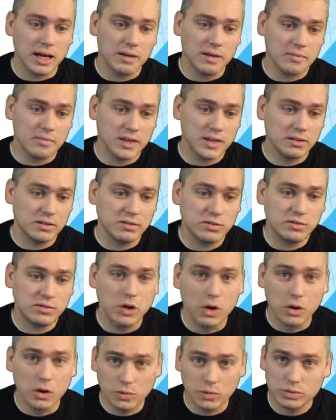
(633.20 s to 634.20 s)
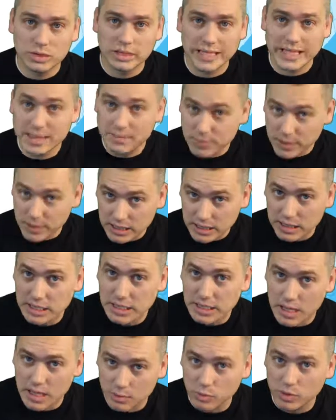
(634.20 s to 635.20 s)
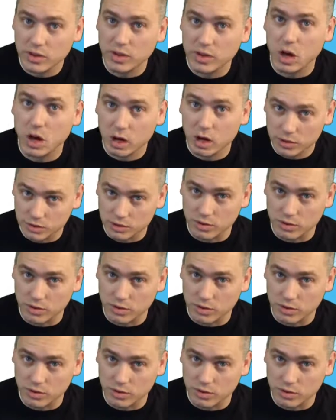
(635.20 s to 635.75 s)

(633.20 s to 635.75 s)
They don't typically come with hard